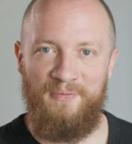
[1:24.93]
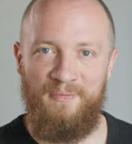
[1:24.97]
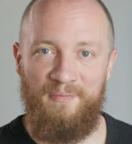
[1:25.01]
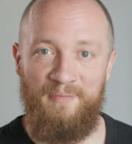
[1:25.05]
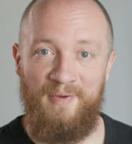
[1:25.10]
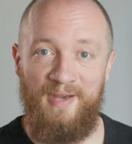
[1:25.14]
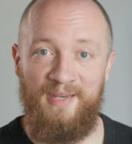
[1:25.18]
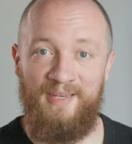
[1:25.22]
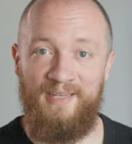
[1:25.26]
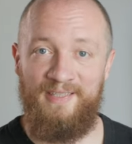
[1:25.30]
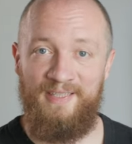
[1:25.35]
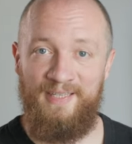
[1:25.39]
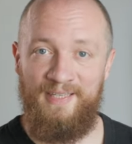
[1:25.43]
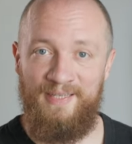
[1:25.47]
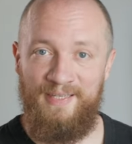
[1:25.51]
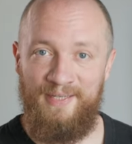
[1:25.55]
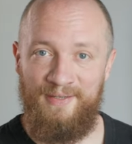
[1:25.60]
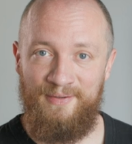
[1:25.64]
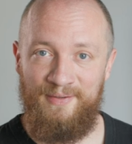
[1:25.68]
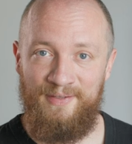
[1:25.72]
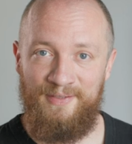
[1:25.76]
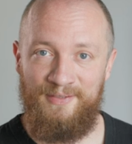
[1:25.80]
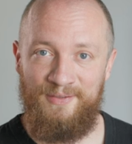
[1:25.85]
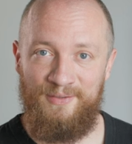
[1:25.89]
My idea
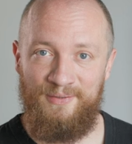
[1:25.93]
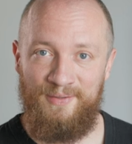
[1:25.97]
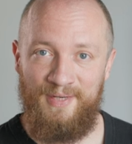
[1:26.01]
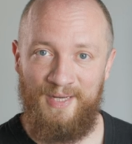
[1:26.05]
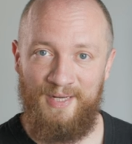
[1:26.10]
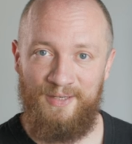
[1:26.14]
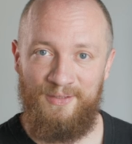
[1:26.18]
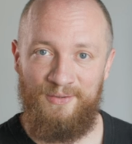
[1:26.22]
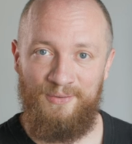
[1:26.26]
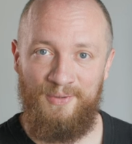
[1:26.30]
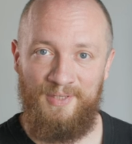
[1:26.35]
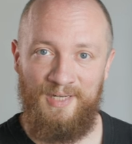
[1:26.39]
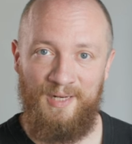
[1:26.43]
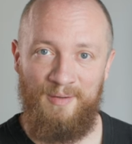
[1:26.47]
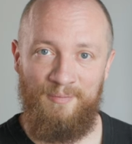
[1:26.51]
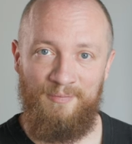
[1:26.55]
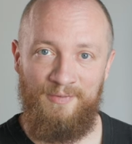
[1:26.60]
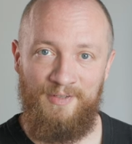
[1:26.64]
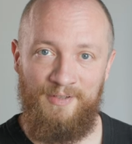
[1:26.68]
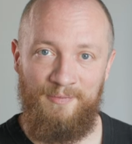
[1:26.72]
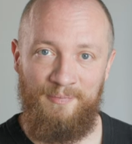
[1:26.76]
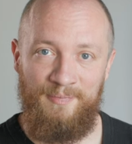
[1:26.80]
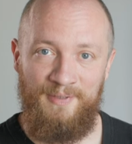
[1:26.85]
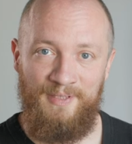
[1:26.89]
here is to get to an
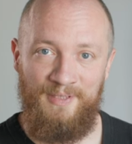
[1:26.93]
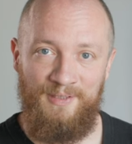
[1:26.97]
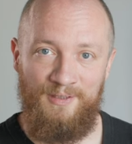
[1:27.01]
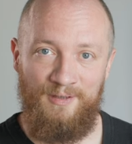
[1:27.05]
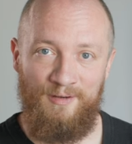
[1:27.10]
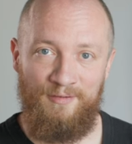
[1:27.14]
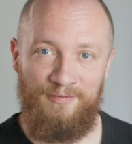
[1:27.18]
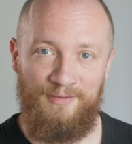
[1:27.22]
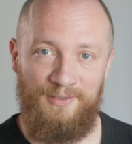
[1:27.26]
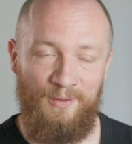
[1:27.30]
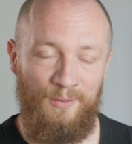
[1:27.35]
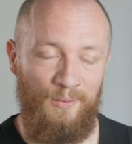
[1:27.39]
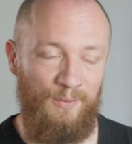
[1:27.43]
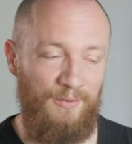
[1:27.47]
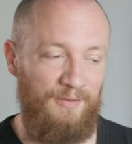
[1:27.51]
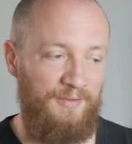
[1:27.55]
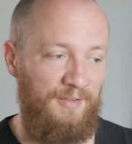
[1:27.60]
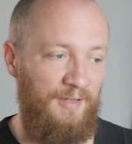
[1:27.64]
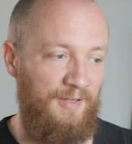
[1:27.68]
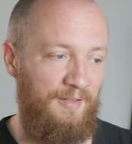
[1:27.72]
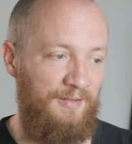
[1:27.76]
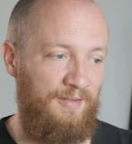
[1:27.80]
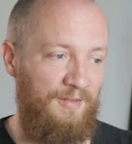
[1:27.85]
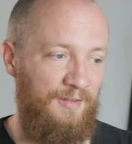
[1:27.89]
MVP of the whole
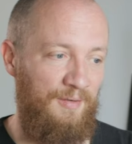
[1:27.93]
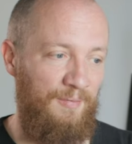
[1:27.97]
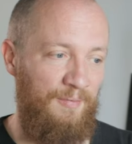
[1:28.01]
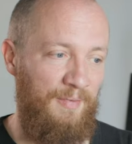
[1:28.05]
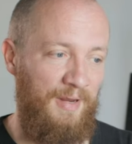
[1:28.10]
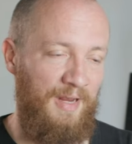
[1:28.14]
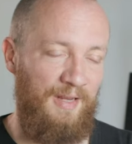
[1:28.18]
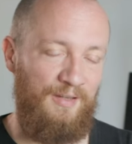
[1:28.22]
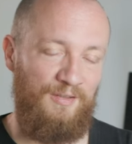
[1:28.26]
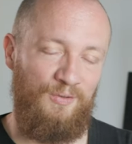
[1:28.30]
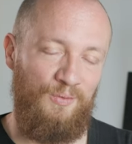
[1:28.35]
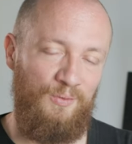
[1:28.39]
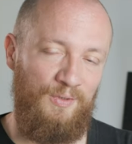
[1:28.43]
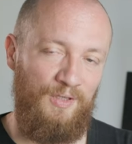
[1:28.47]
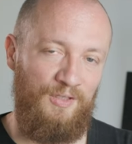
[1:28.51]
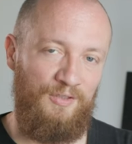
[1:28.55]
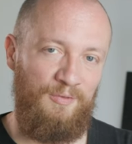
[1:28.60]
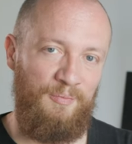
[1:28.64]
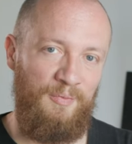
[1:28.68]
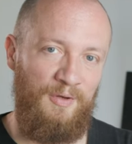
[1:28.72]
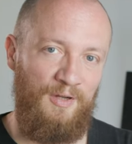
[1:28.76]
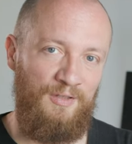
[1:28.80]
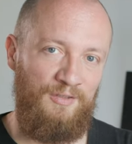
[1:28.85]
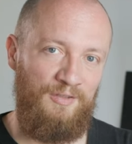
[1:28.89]
system as soon
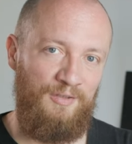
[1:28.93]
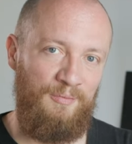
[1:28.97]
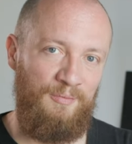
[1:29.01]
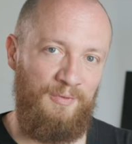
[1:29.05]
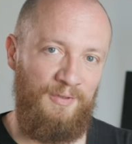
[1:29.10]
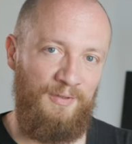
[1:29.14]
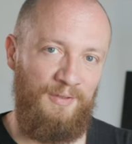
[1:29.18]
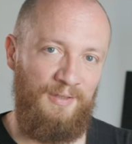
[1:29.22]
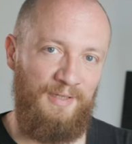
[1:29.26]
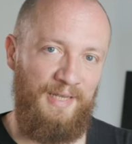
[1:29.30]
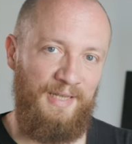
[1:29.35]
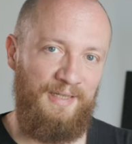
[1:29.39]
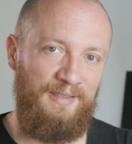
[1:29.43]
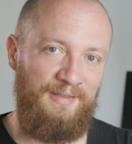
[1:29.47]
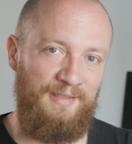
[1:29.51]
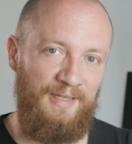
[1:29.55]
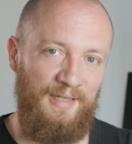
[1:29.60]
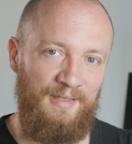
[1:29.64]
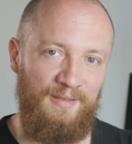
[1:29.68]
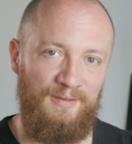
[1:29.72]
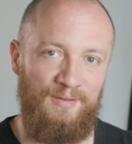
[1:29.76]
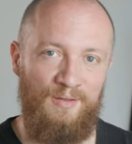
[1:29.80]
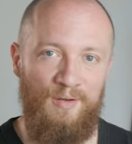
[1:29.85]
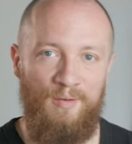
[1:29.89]
as possible and
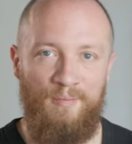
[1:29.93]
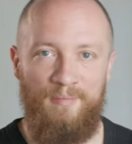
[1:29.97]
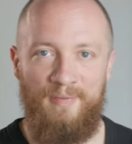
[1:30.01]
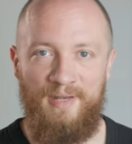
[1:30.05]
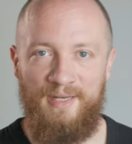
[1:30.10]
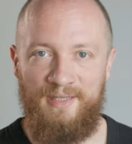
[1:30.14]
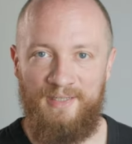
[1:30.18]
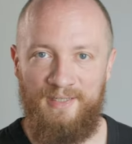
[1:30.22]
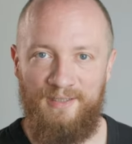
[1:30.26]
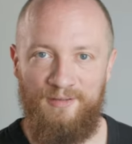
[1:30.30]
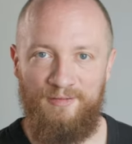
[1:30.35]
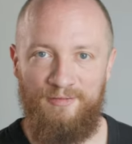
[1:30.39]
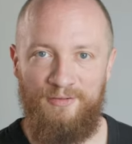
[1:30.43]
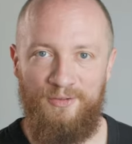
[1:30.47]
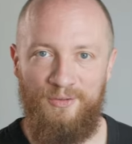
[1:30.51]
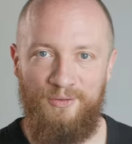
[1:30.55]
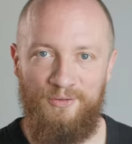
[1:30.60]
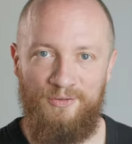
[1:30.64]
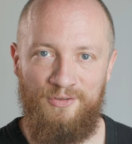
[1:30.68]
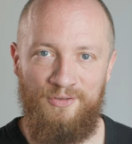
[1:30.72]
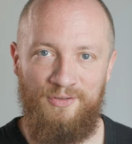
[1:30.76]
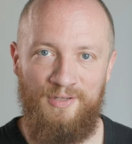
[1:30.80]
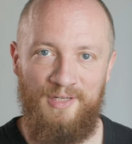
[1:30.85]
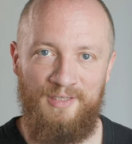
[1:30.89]
then come back in the
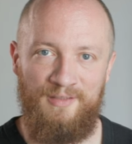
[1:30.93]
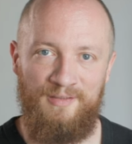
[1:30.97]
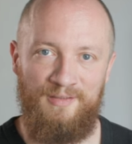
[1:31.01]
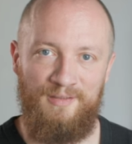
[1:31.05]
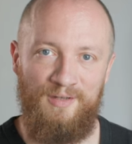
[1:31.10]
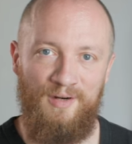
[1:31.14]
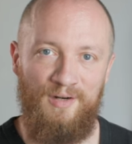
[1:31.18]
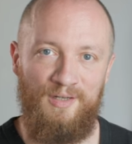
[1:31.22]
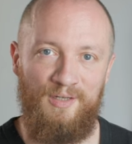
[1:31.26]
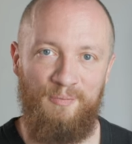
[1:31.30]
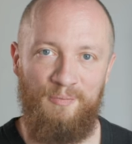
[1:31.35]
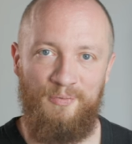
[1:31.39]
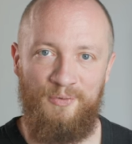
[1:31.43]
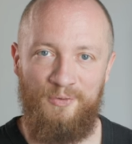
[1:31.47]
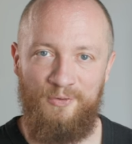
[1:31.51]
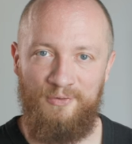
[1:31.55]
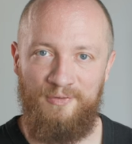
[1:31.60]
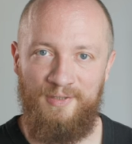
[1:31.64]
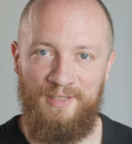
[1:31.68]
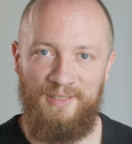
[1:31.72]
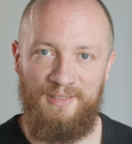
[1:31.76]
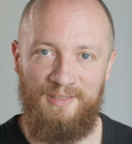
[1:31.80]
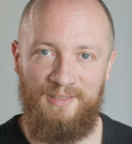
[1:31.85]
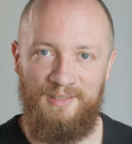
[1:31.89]
future and start
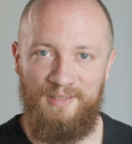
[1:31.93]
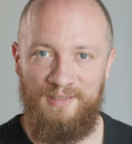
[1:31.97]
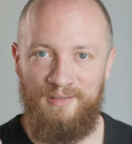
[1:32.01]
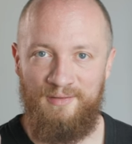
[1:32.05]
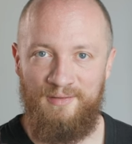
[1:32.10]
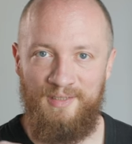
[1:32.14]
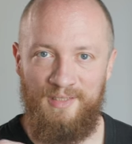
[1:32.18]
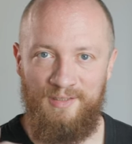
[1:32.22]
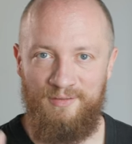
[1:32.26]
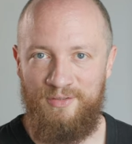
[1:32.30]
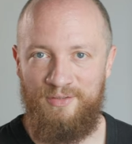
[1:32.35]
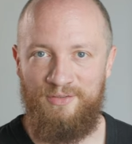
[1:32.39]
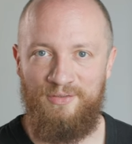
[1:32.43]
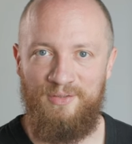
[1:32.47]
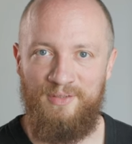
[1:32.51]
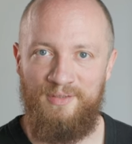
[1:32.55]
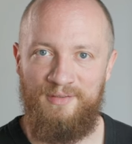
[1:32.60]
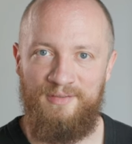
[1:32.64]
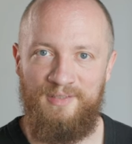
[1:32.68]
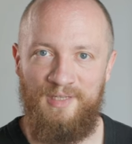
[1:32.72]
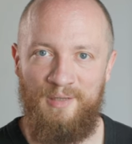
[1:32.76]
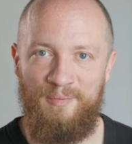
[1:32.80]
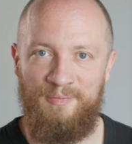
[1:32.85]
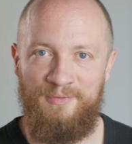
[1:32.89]
improving the
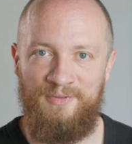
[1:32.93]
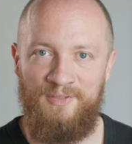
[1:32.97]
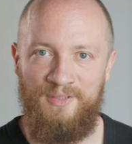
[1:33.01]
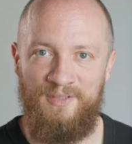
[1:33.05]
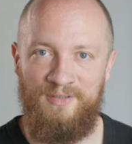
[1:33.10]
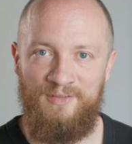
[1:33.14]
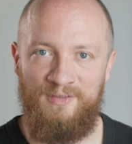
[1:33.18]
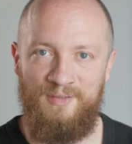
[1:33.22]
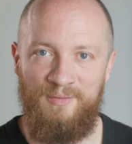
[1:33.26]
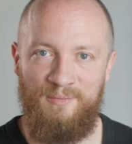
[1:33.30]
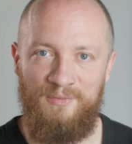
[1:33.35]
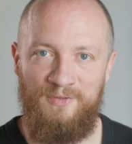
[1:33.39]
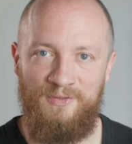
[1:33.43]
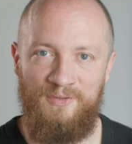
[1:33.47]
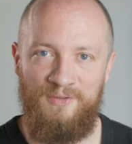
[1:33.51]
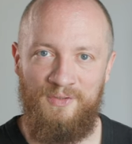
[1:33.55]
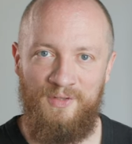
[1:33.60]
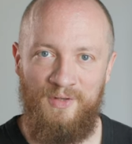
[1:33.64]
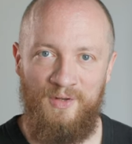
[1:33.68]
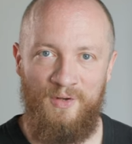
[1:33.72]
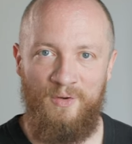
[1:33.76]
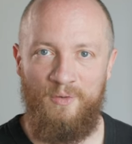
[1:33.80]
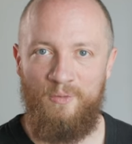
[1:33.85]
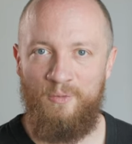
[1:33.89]
individual
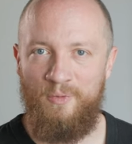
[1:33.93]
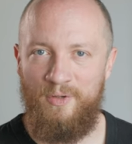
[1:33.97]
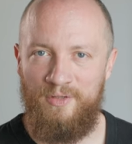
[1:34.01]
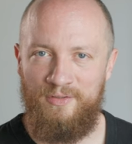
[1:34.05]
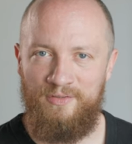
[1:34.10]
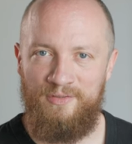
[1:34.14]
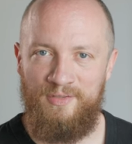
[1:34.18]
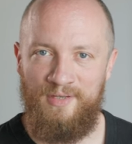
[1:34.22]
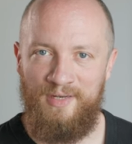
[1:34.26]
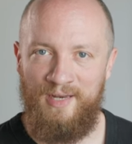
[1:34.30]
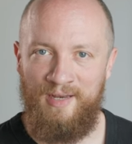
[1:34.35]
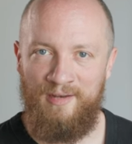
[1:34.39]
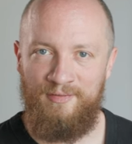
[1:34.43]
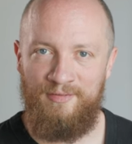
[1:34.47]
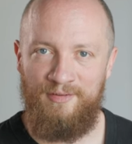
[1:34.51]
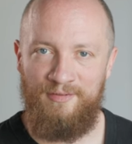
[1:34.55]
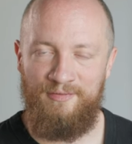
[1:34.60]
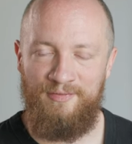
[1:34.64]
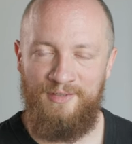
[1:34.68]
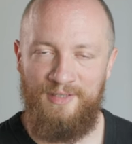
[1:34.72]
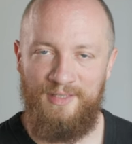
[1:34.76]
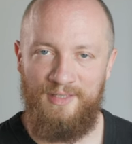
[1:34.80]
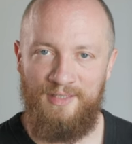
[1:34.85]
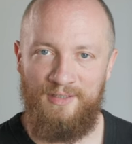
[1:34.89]
subsystems once I have a
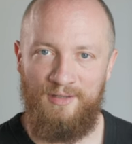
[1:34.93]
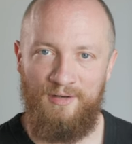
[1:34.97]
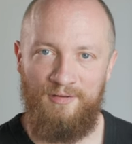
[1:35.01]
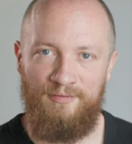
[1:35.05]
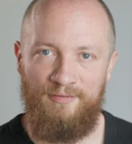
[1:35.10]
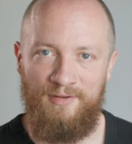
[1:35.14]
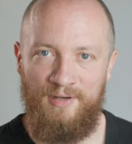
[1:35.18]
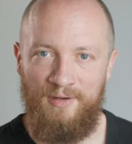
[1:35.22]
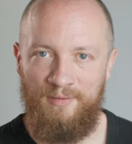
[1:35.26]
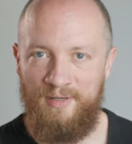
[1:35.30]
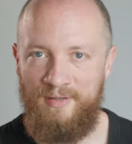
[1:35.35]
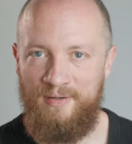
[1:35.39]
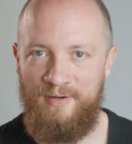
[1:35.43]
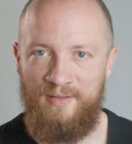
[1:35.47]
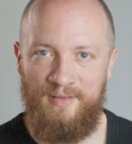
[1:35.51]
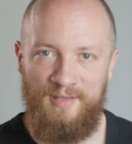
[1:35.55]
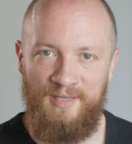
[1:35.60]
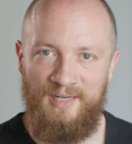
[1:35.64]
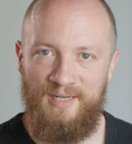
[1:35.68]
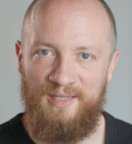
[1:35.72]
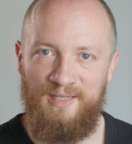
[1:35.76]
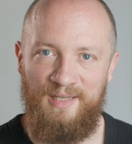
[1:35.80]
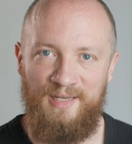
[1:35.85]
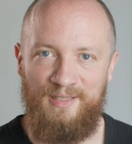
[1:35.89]
feeling of how
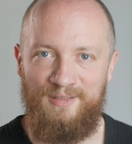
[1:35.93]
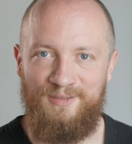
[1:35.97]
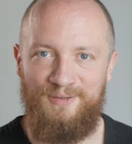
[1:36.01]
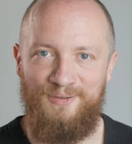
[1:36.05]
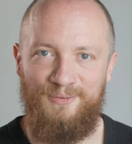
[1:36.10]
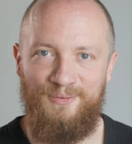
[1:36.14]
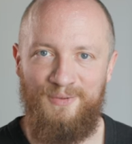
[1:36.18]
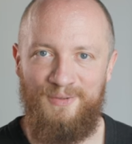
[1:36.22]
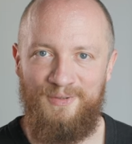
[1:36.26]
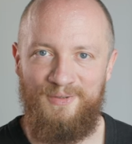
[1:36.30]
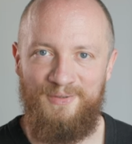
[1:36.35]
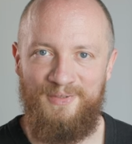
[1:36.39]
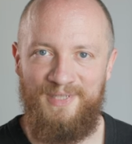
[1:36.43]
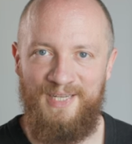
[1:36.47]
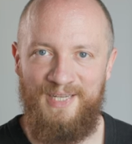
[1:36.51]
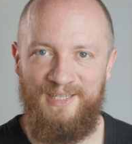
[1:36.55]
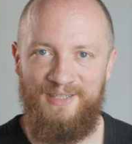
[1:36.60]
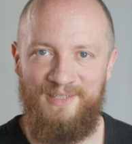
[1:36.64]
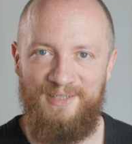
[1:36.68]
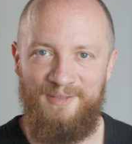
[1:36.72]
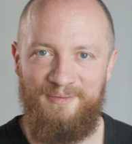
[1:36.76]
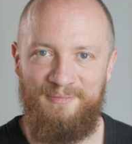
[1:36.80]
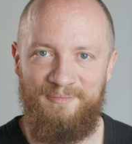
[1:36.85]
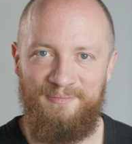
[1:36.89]
everything likes to work
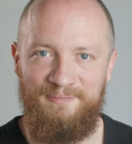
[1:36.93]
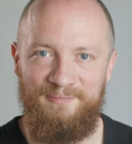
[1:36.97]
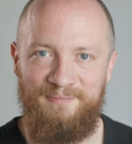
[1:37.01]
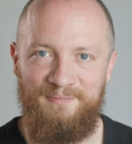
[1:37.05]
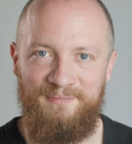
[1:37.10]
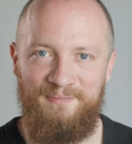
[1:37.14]
together.